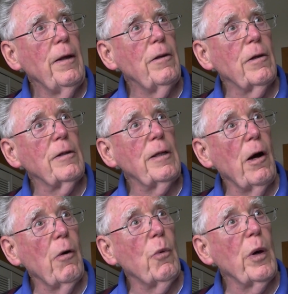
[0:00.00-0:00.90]
You can see
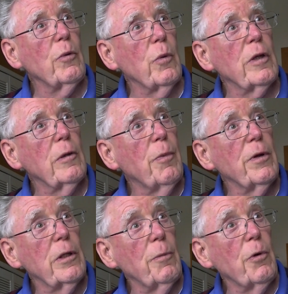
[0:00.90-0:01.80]
how one would
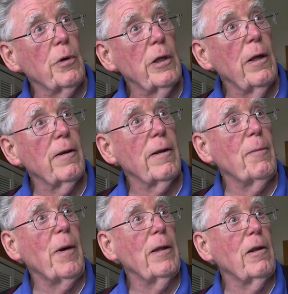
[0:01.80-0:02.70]
support the other. They
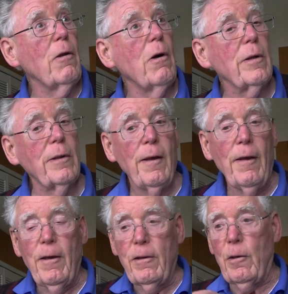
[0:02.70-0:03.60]
buy the logs,
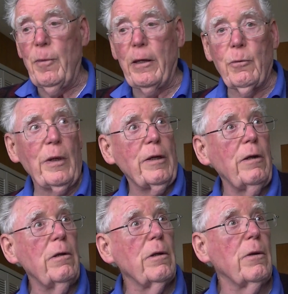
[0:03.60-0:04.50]
the best went
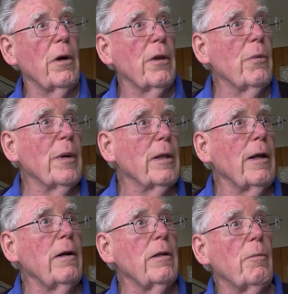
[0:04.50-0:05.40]
here, the other went
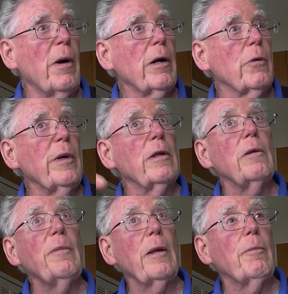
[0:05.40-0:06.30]
there, the bark went to
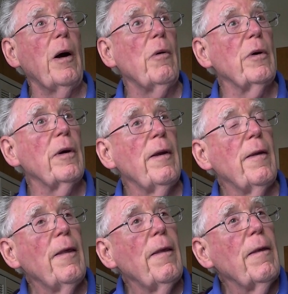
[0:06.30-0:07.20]
make power,
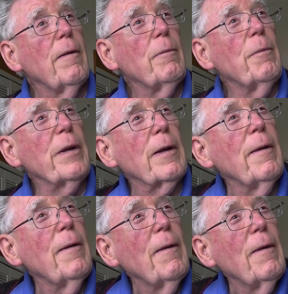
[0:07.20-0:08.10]
but
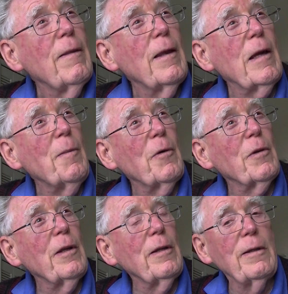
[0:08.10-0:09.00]
they come out
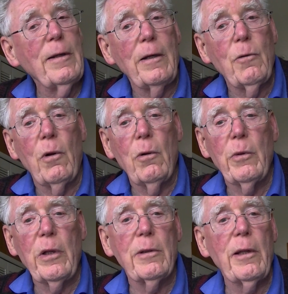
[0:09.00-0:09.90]
and they decide, oh,
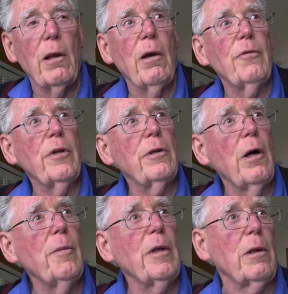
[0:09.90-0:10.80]
we'll sell off the
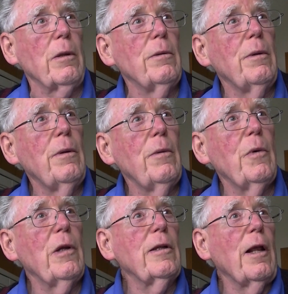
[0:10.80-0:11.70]
sawmill,
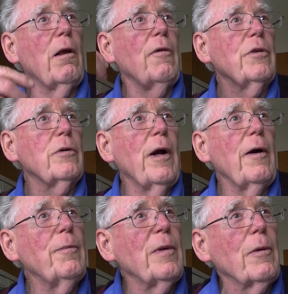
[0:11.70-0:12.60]
we'll sell off the
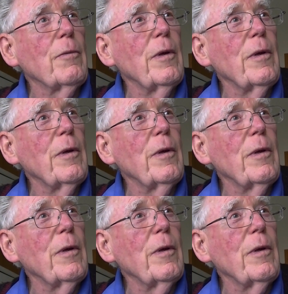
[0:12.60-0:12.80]
kraft mill,